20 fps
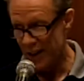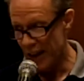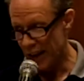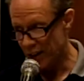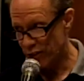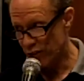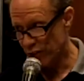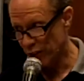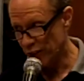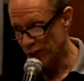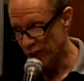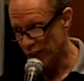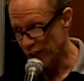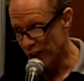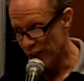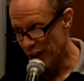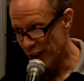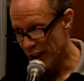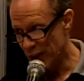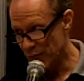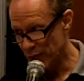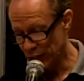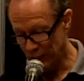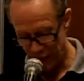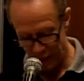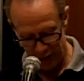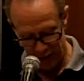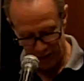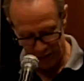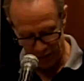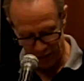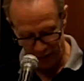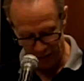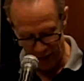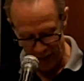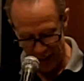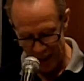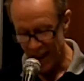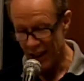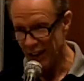not trusting all applications,
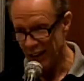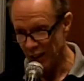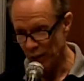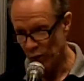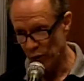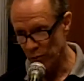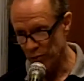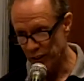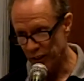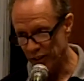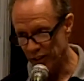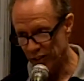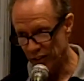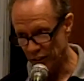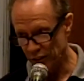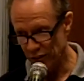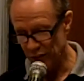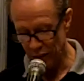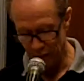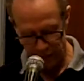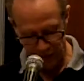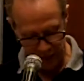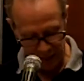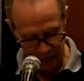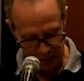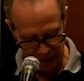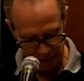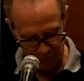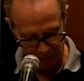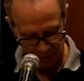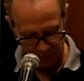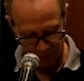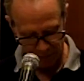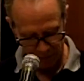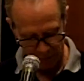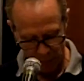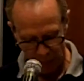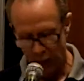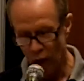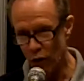and encrypting sensitive data.
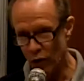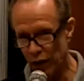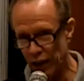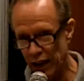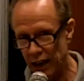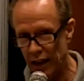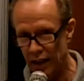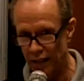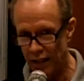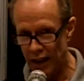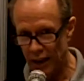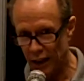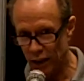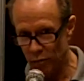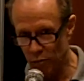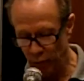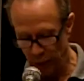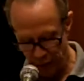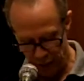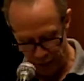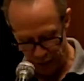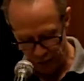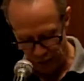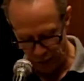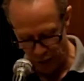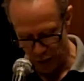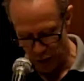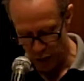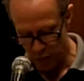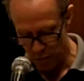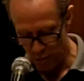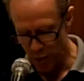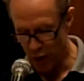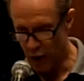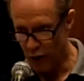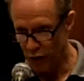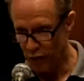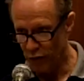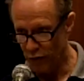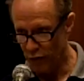Okay, that completes
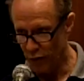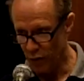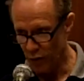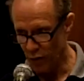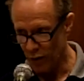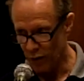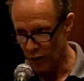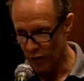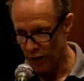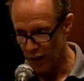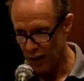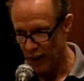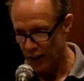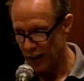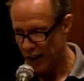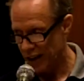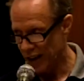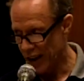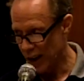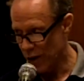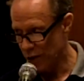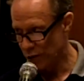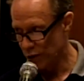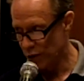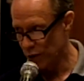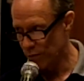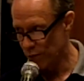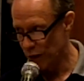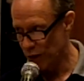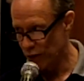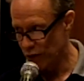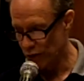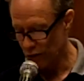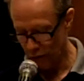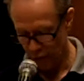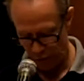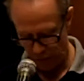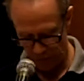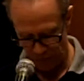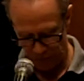part 4,
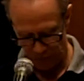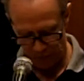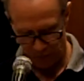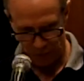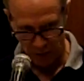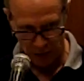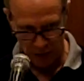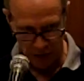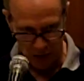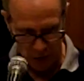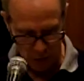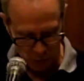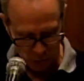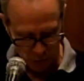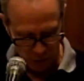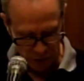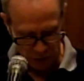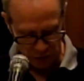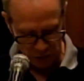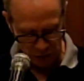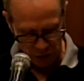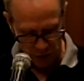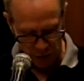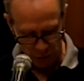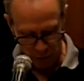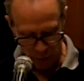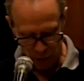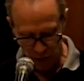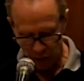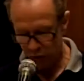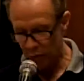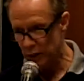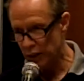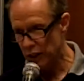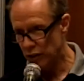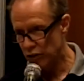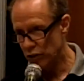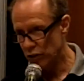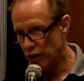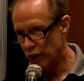countermeasures, which brings
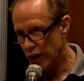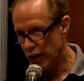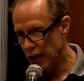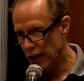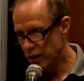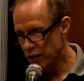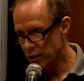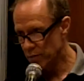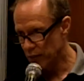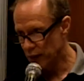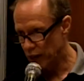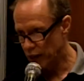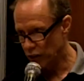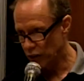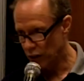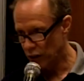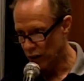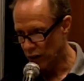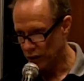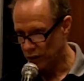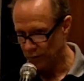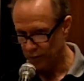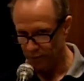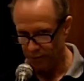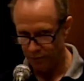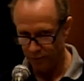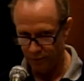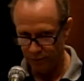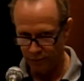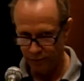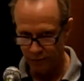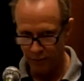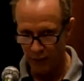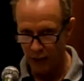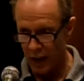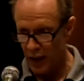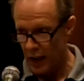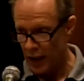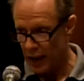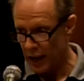me to the end of my talk.
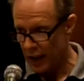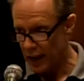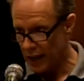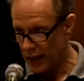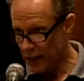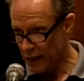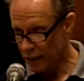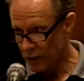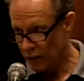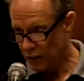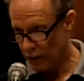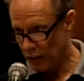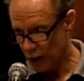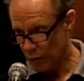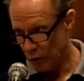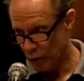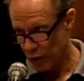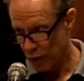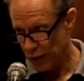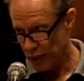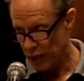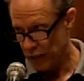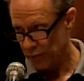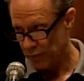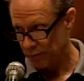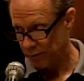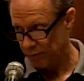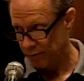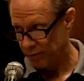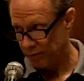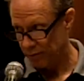In summary,